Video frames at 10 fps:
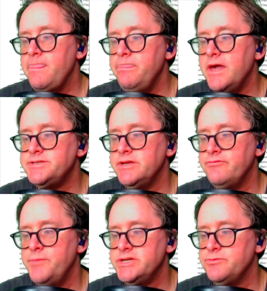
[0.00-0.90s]
that's the
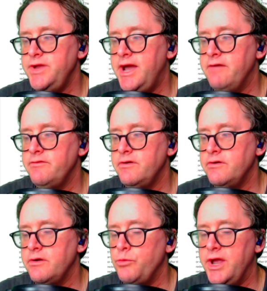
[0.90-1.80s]
information we have
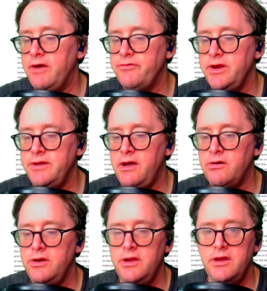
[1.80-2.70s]
right
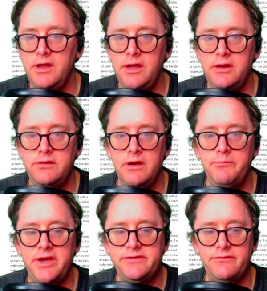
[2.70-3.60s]
now. And
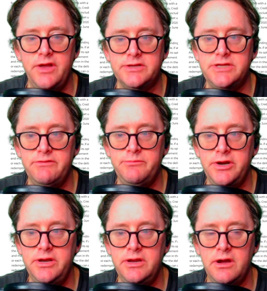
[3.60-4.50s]
best of luck to
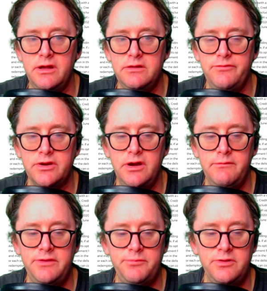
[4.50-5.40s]
everybody. Leave your
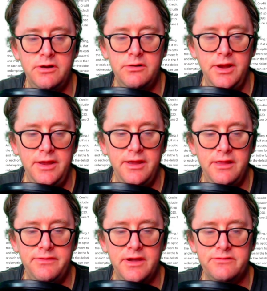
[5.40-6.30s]
comments below,
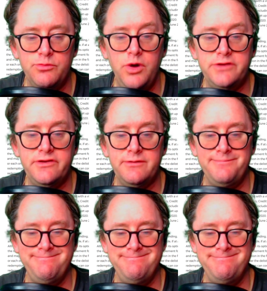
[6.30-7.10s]
and thanks for watching.